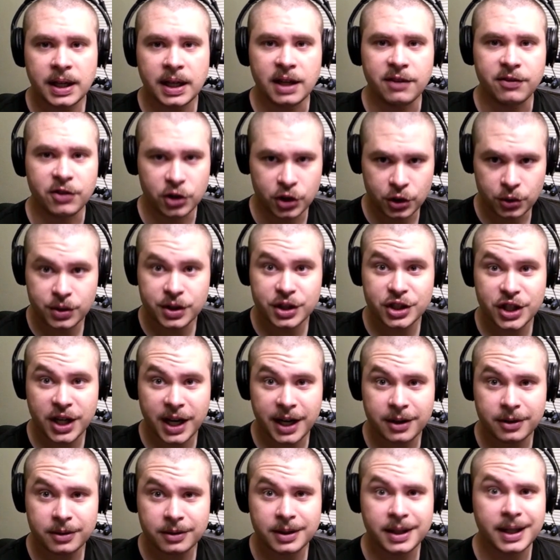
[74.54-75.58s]
If you're new to the
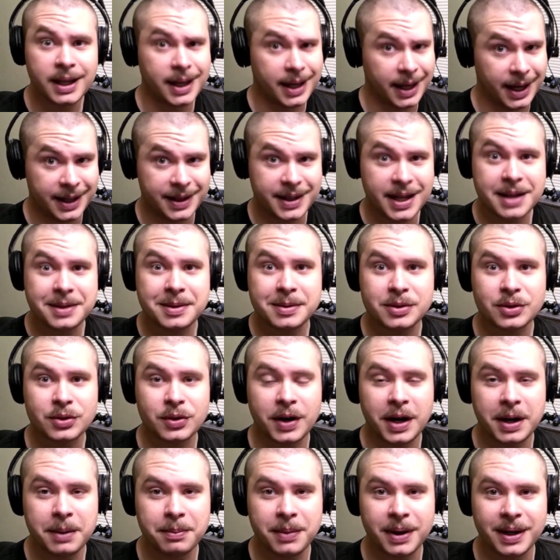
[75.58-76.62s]
channel, hit that
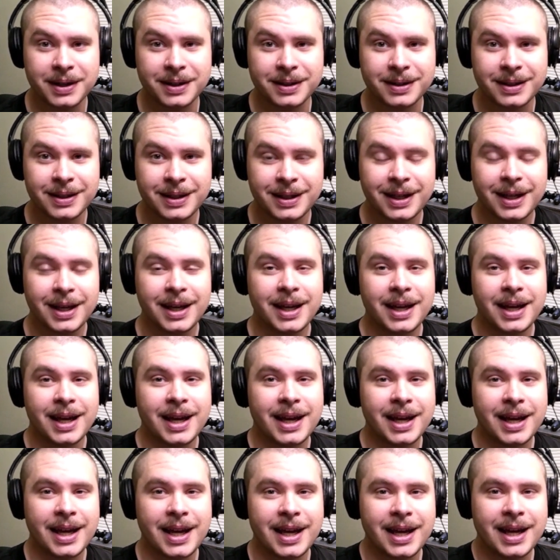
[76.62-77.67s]
subscribe button.
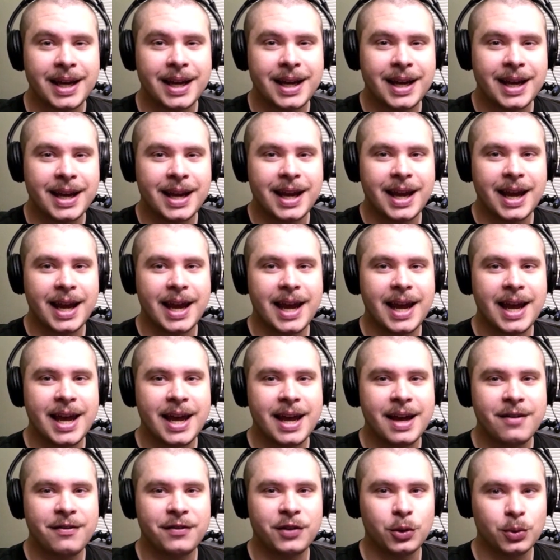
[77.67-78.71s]

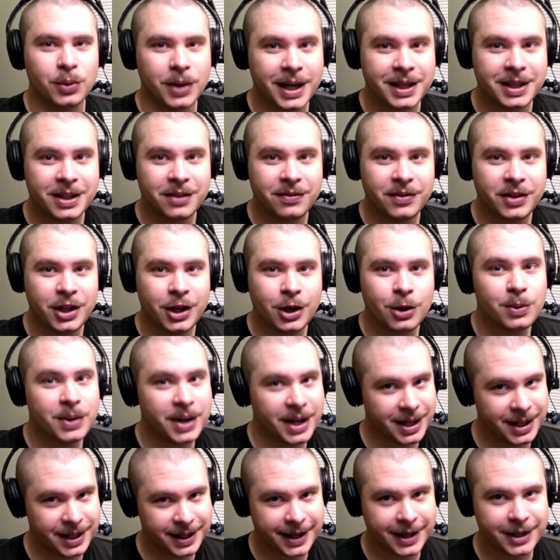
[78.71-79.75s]
If you like the video,
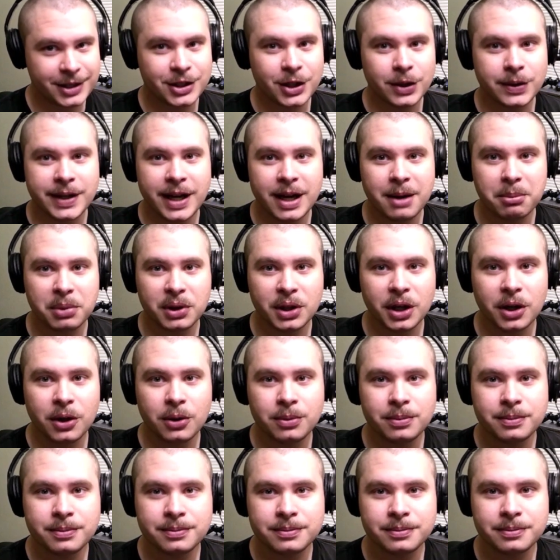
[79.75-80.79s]
indicate so down
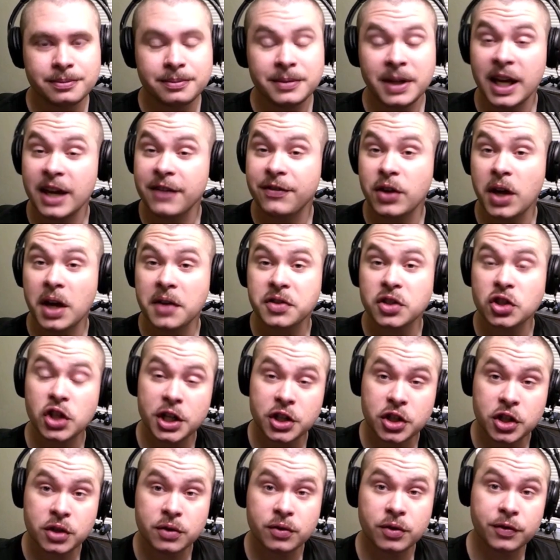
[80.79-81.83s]
below. If you have
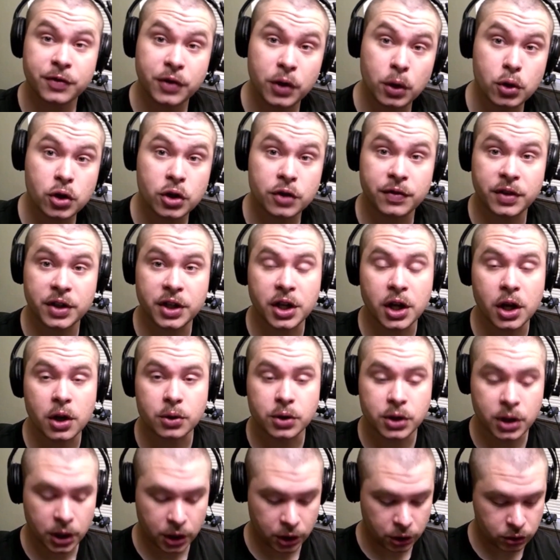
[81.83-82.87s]
suggestions for future
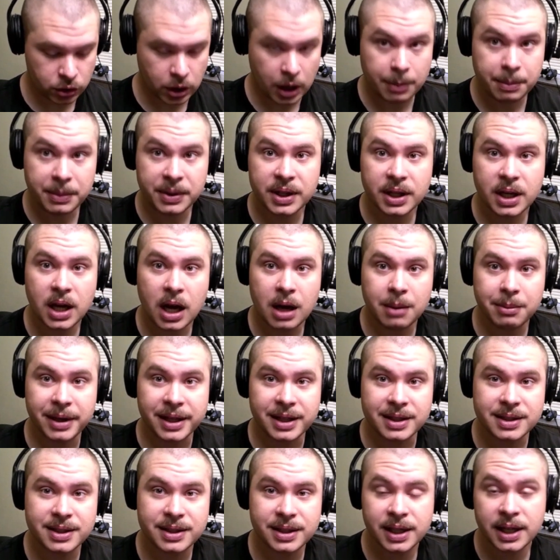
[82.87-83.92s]
videos, drop them in the
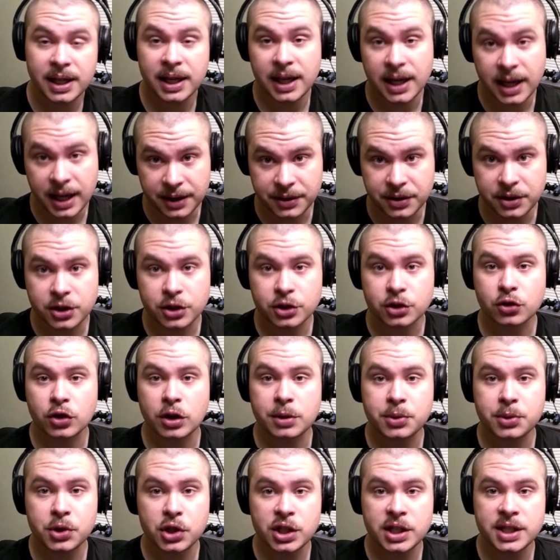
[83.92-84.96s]
comments. In the
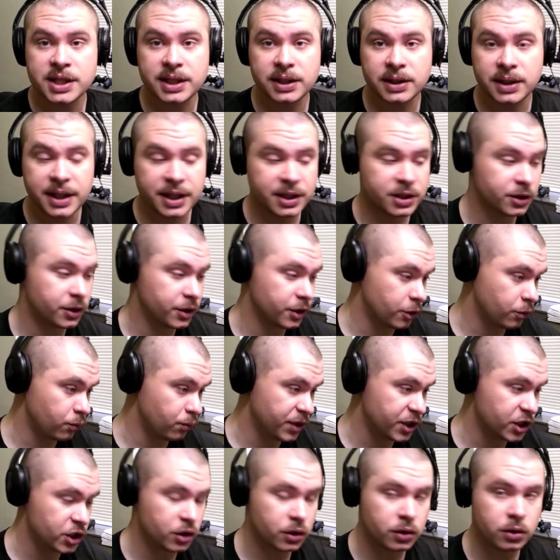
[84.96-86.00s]
description is a link to the
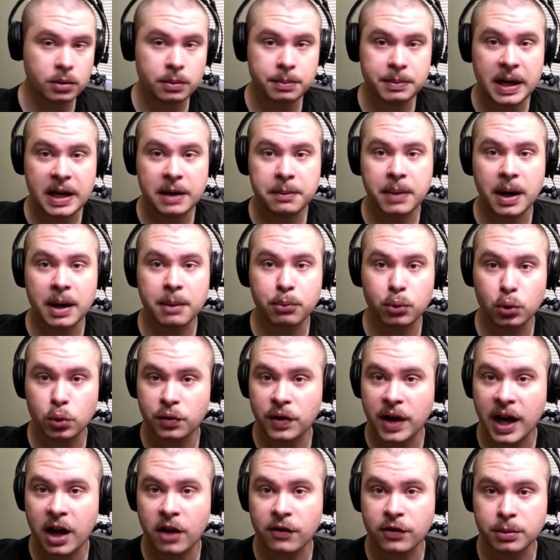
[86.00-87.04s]
original made by
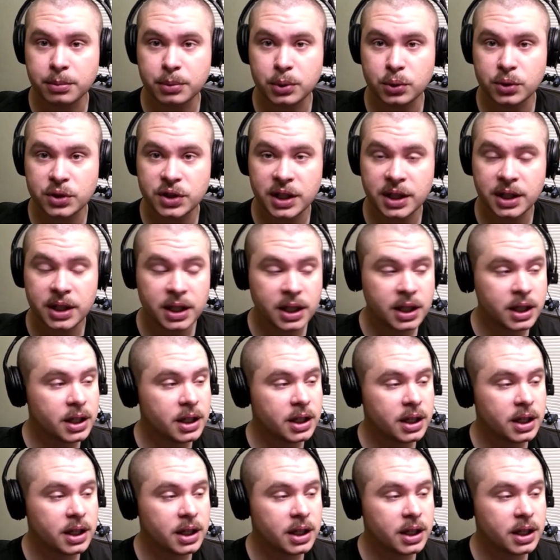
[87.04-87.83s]
Bruva Alfabusa.